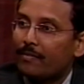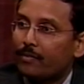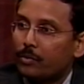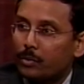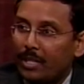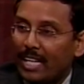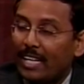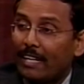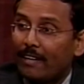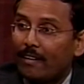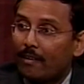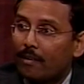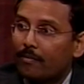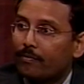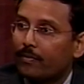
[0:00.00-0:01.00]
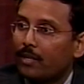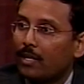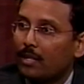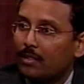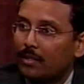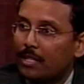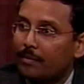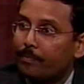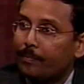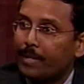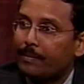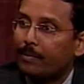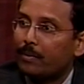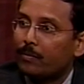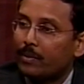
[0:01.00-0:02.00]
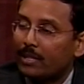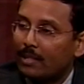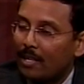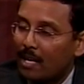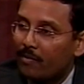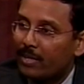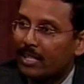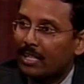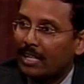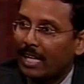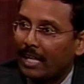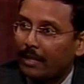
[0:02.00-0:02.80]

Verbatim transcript: who take care of their people with loving,